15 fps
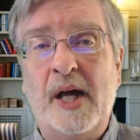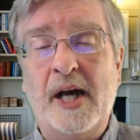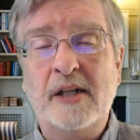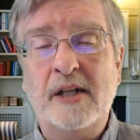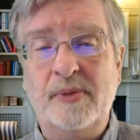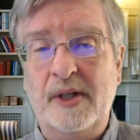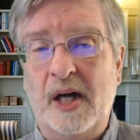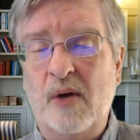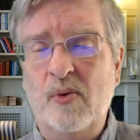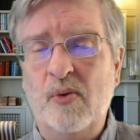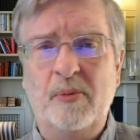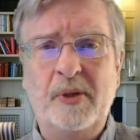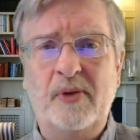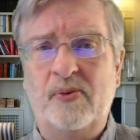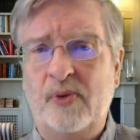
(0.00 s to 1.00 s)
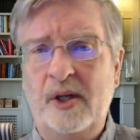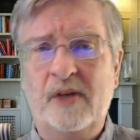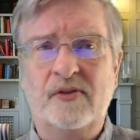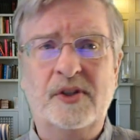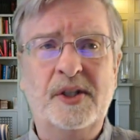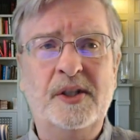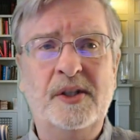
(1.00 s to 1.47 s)
ask me. I want to be free
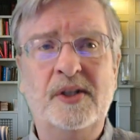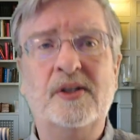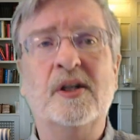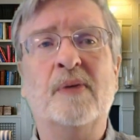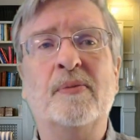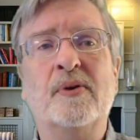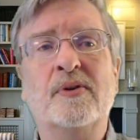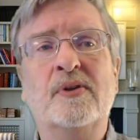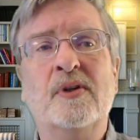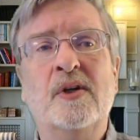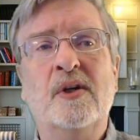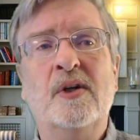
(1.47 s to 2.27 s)
of seeing these numbers.